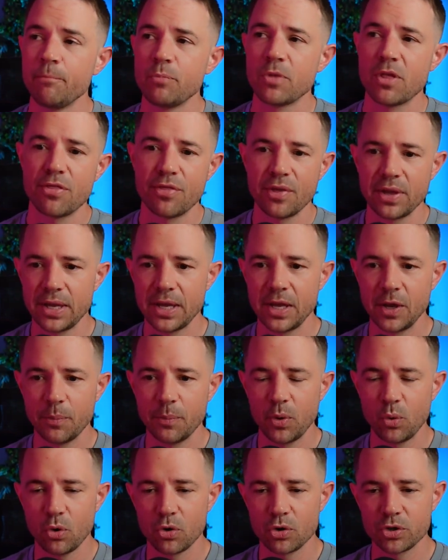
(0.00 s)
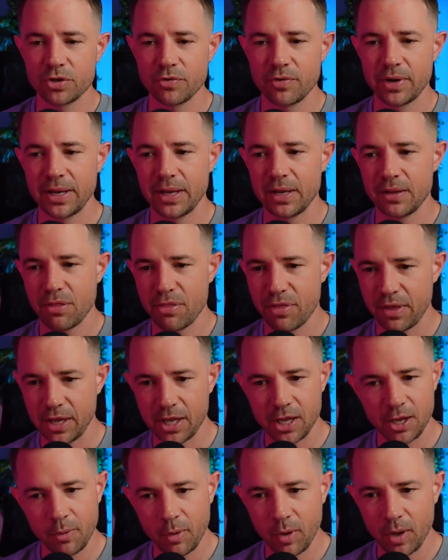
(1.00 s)
thinking about ordering it,
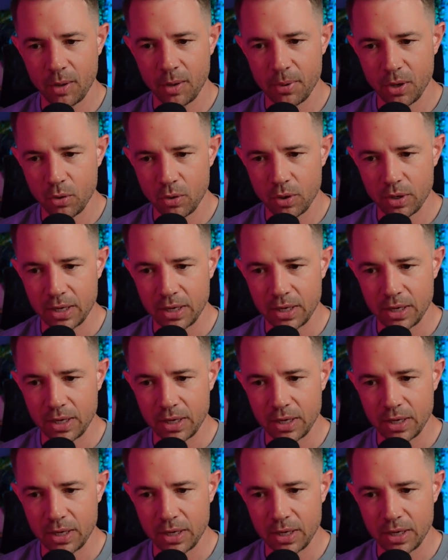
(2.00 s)
thinking about